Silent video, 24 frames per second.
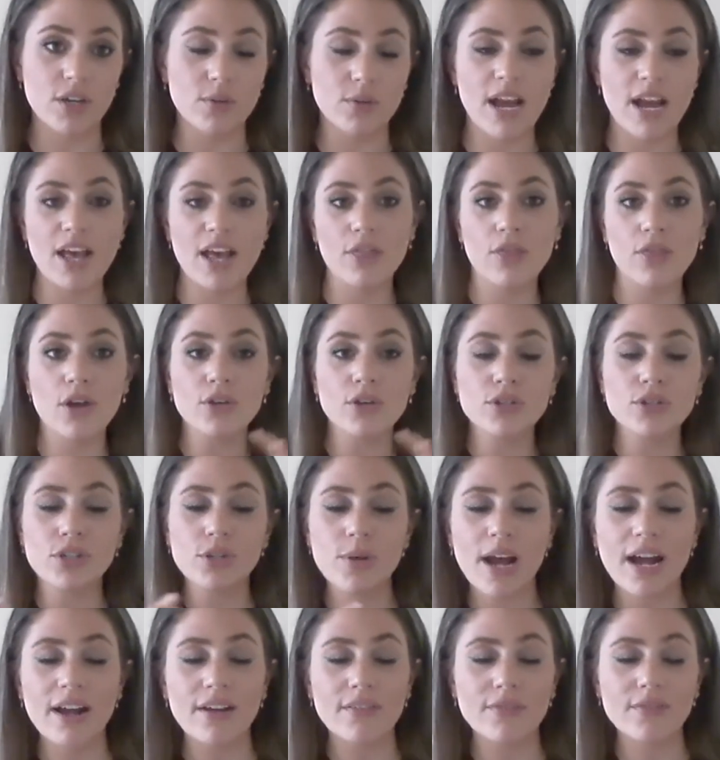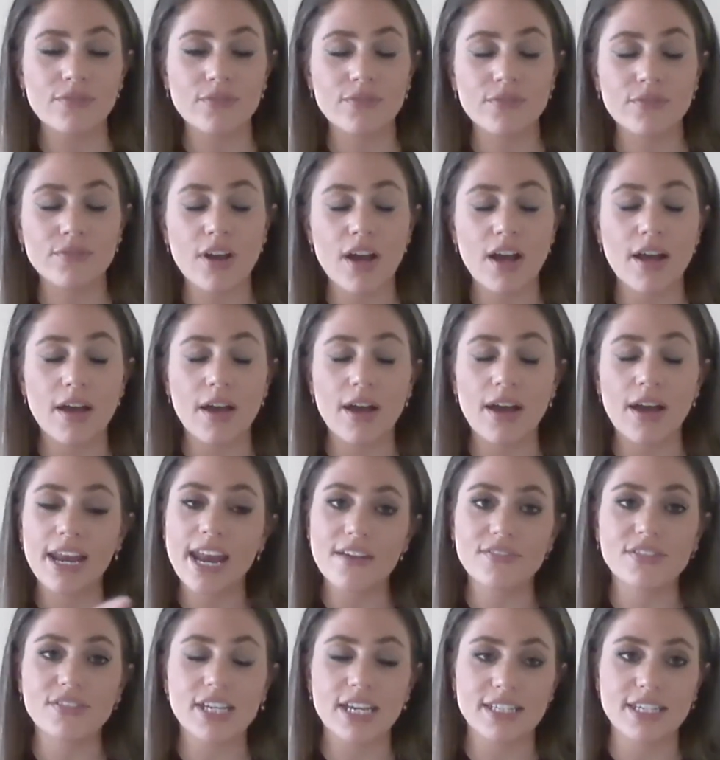So those who have
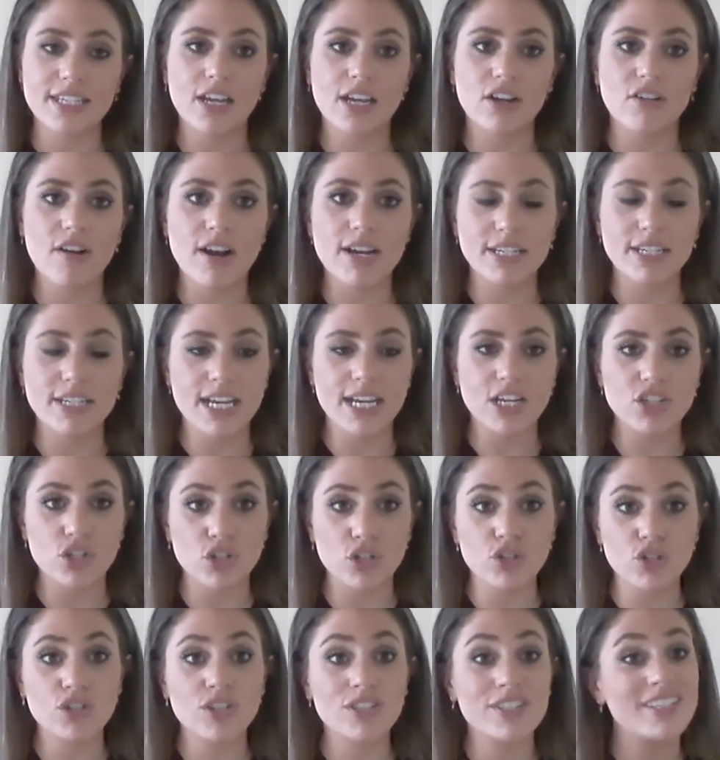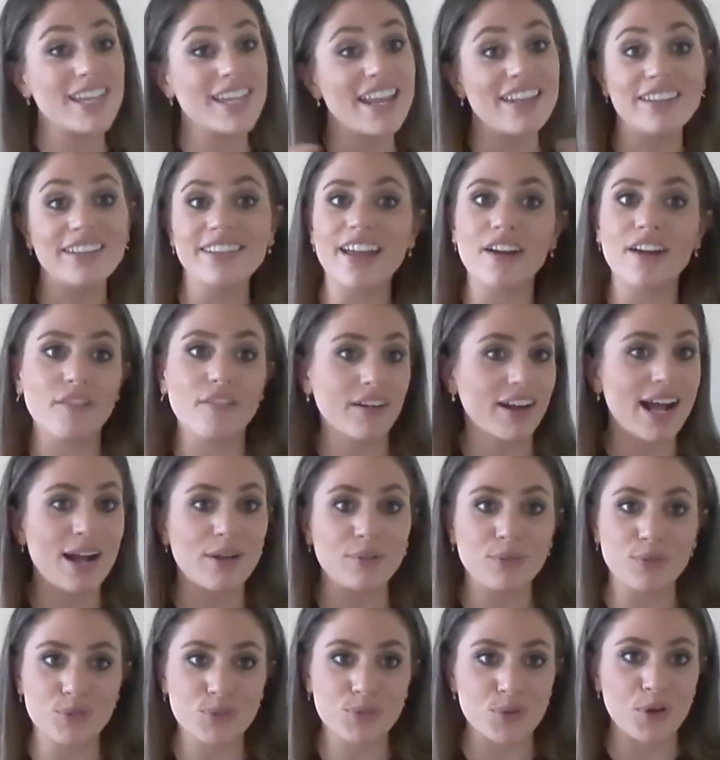an FCSA accreditation send their
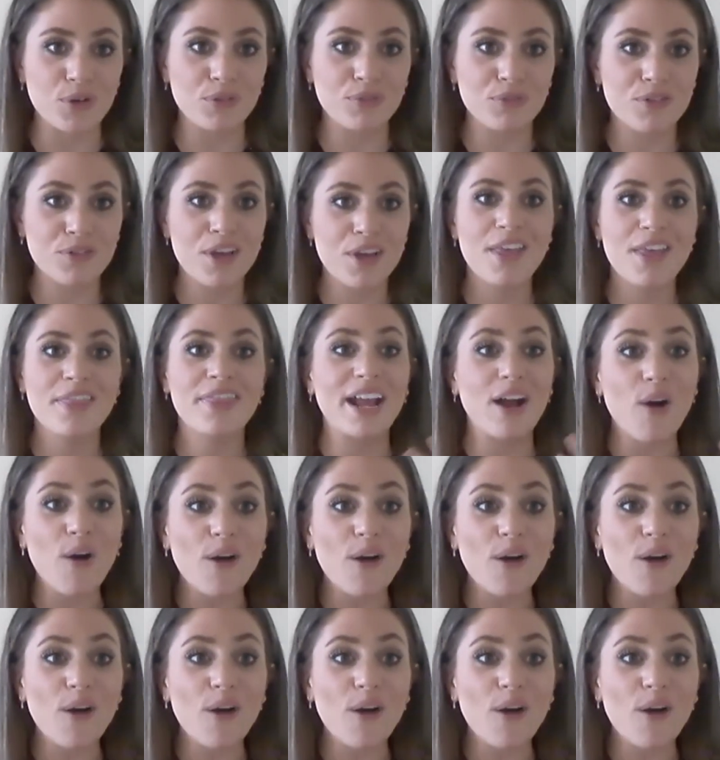accounts off.